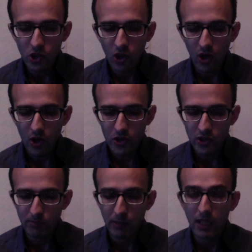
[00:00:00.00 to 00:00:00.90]

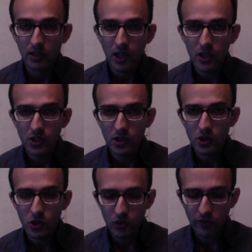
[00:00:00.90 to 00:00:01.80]
charged
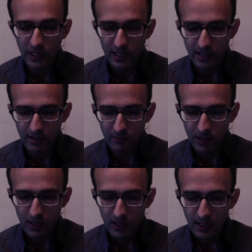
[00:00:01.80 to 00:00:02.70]
biological chauvinism